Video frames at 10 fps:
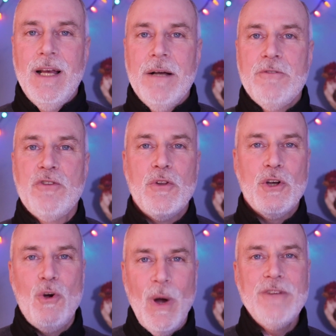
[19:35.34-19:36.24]
So the
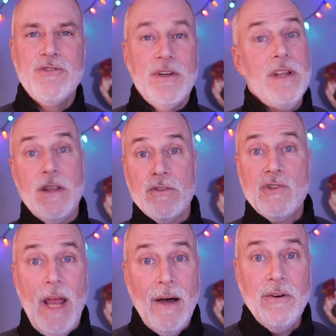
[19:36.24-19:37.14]
question and the
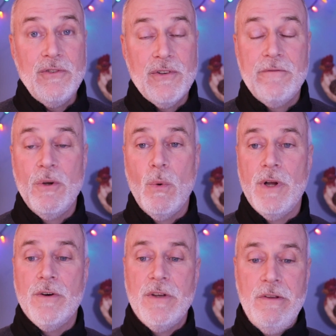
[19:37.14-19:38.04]
challenge, if you
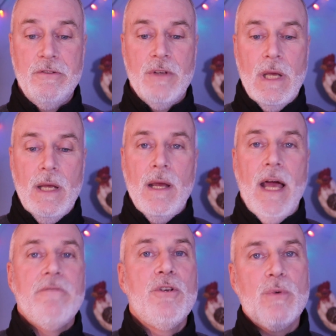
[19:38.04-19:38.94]
will, is,
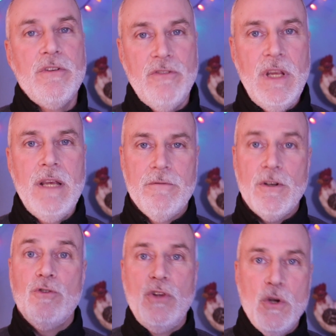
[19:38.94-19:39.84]
have you
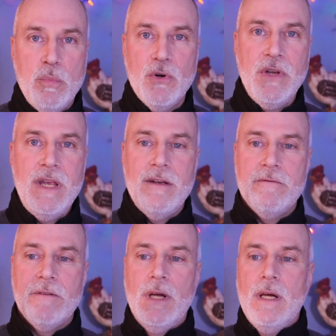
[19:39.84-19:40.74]
received? Do you
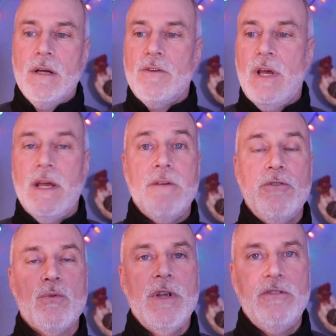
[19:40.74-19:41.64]
believe? Have
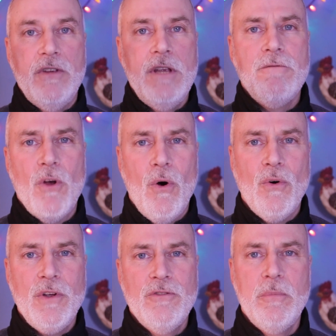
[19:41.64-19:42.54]
you received the
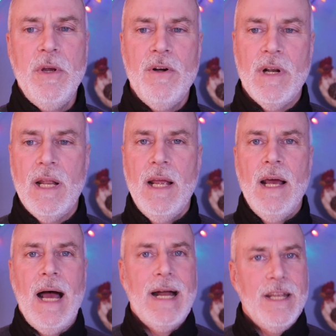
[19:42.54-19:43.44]
Holy Spirit?
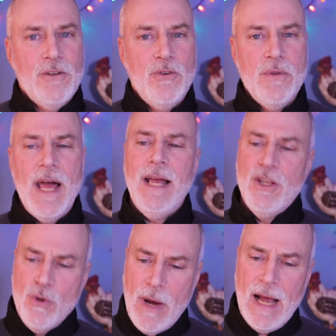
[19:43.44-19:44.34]
How do you do that?
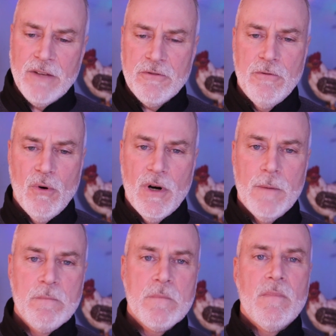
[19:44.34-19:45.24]
You ask for
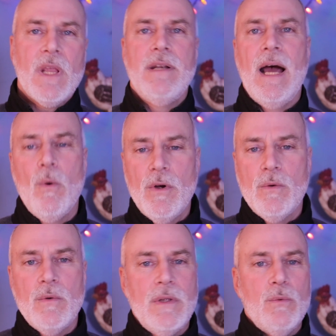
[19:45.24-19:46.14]
it. Now,
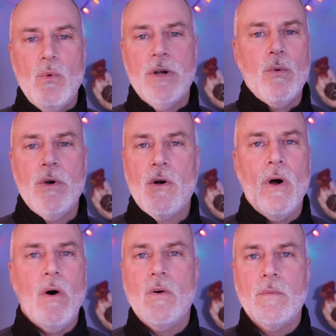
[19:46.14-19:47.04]
we're
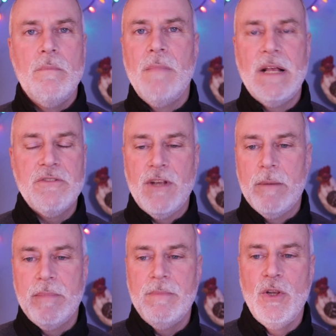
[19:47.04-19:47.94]
all messed
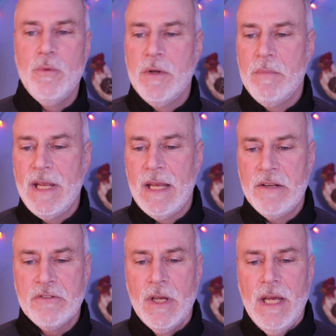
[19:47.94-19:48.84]
up human
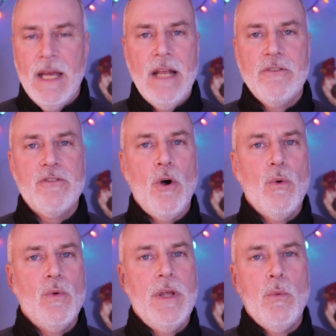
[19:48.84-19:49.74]
beings. And
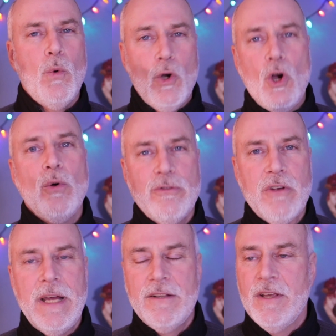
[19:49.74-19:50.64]
so it goes
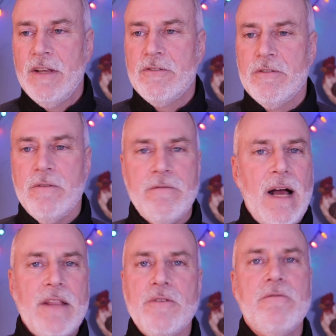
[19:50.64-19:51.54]
like this:
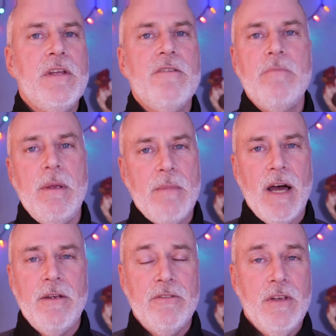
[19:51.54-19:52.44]
Father, forgive me
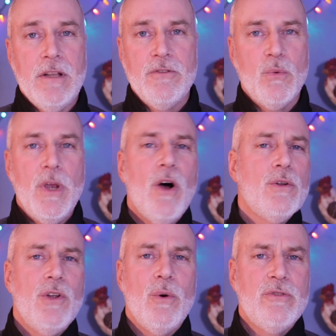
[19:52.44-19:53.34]
my sins. We
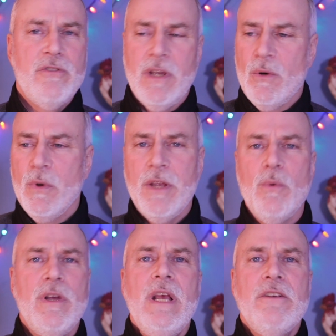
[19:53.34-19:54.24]
all know
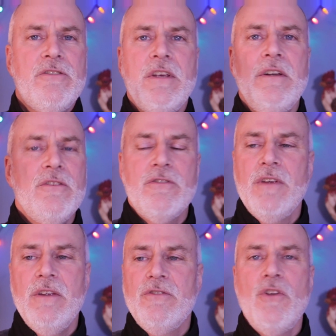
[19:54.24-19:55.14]
sin. Sin
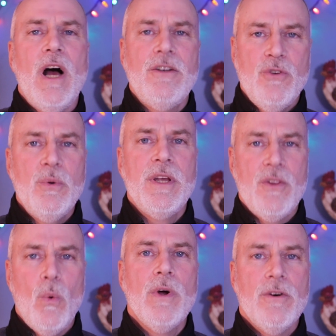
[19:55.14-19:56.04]
is not doing
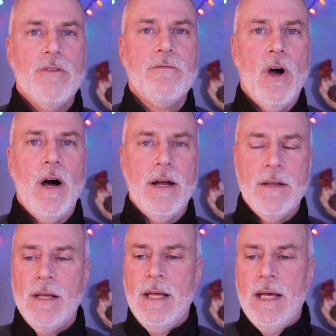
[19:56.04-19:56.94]
the will of
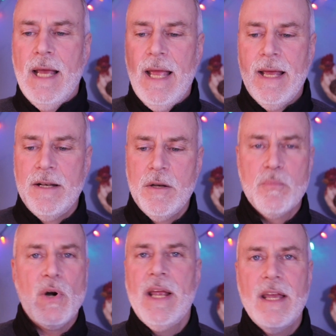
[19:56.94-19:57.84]
God. And
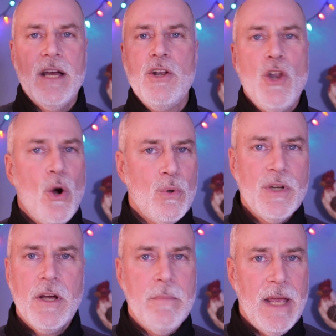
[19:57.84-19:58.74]
breaking a
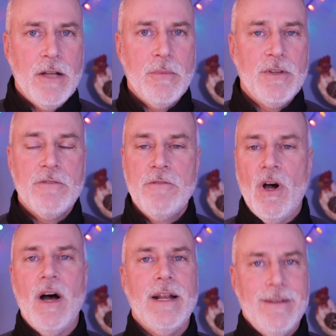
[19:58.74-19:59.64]
known commandment of
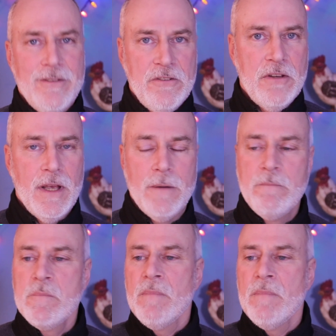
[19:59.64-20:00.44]
God is sin.